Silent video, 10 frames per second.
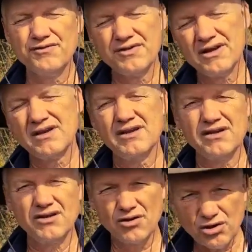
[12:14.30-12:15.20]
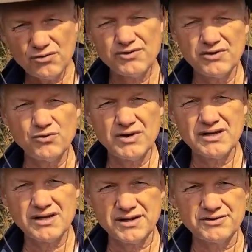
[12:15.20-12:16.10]
well over
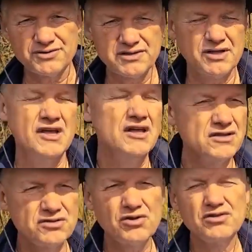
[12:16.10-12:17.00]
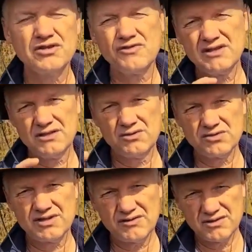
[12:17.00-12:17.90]
100. So 20 to
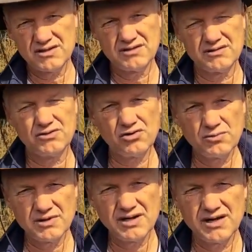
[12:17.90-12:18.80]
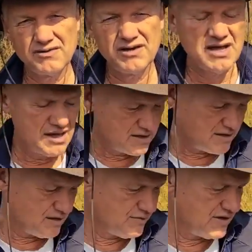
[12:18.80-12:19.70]
70 is the normal level.
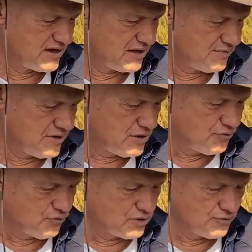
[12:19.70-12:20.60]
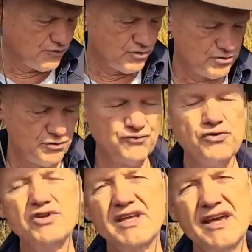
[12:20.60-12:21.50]
Here we have 44 to
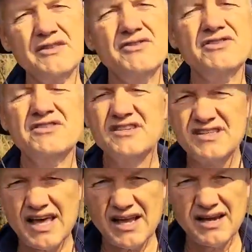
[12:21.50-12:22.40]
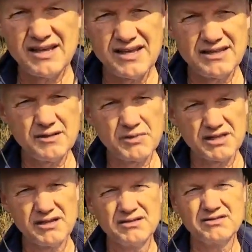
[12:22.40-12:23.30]
48, which is exactly in the
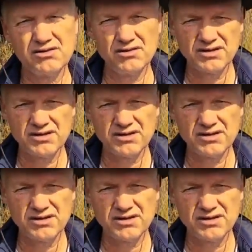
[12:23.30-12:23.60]
middle. So